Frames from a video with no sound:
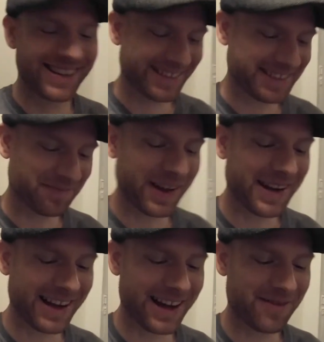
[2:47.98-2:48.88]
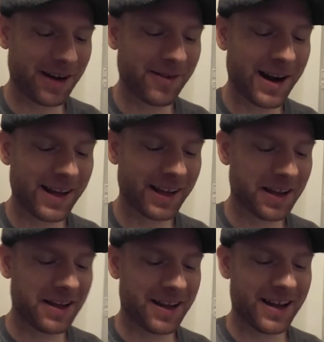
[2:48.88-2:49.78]
So I find that kind of ironic
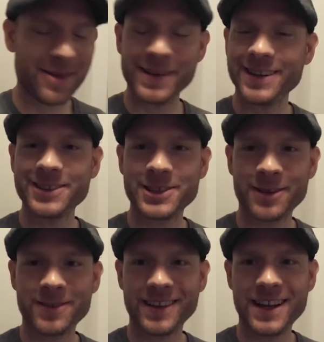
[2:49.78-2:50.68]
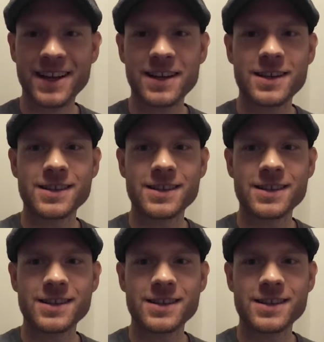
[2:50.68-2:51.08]
um, in their Chick-fil-A.